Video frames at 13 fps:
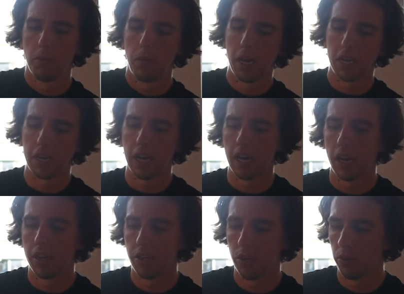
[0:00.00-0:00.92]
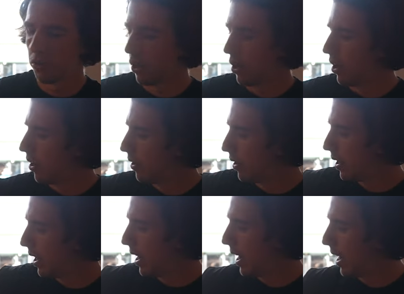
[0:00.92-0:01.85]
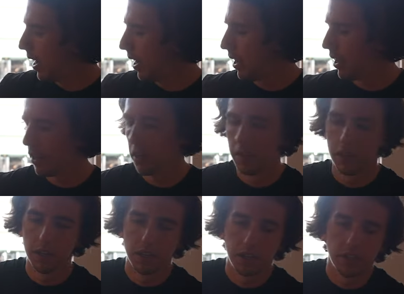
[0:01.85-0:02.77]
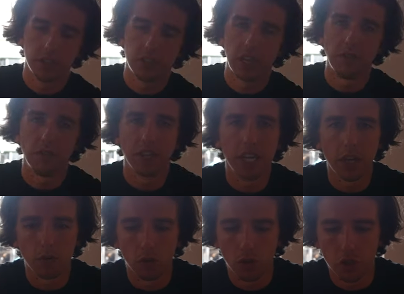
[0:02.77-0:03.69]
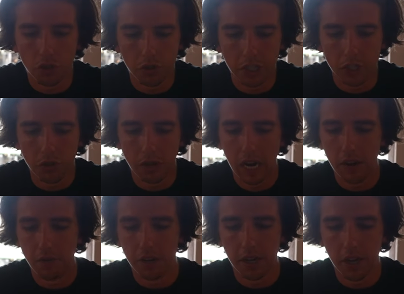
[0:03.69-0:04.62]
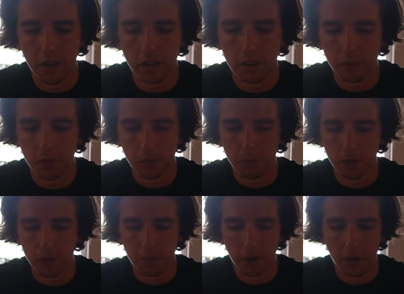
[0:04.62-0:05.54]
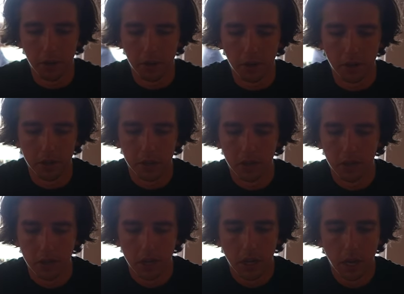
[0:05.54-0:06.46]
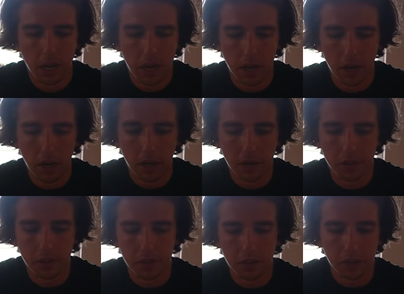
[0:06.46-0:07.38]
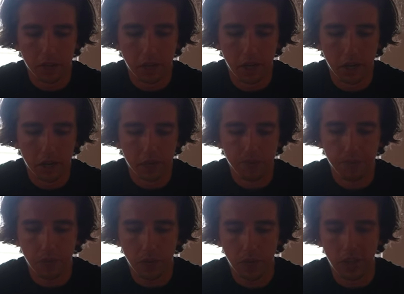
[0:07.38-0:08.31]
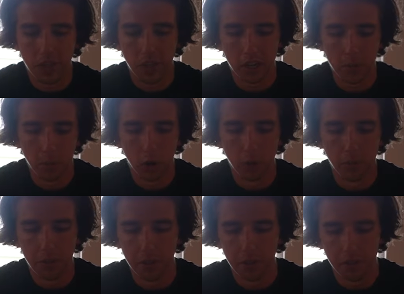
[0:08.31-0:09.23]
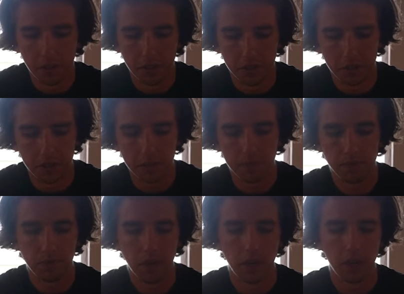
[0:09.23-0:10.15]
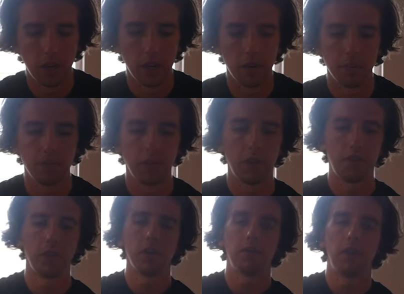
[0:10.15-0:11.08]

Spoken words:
by a guy who's on a 7-year run streak. He's run every day. He's obviously sponsored by Hoka. And yeah, he did like a promo bit of these. I think they're